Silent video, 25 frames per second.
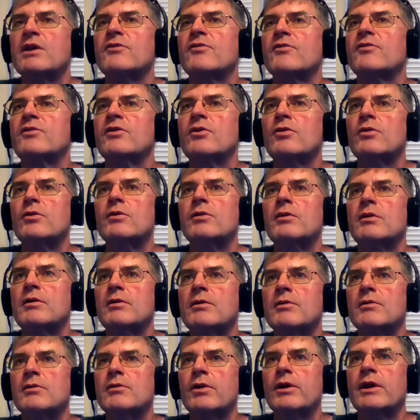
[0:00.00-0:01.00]
It's still
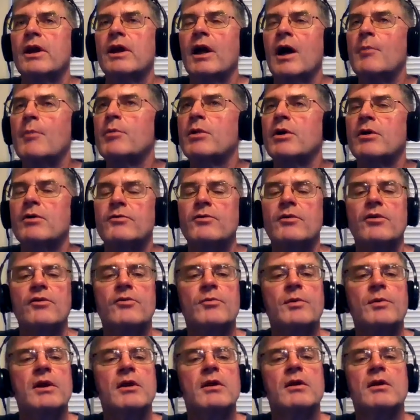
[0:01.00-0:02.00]
looking up, so to
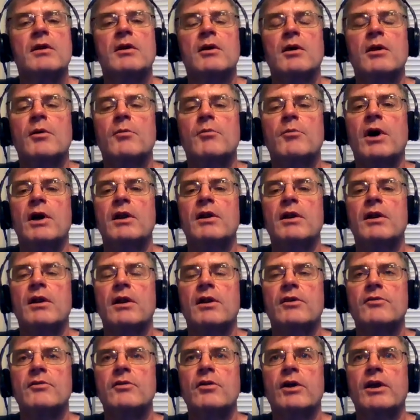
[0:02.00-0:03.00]
speak, but
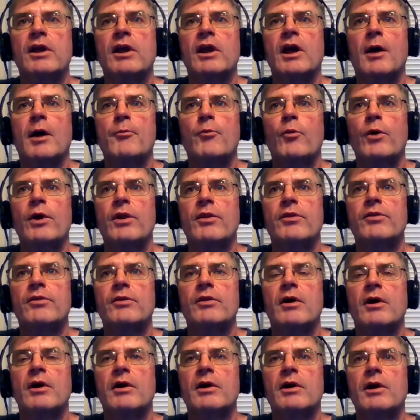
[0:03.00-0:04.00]
it's looking up with
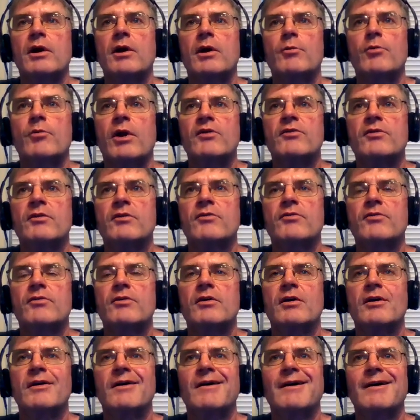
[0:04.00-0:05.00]
impressive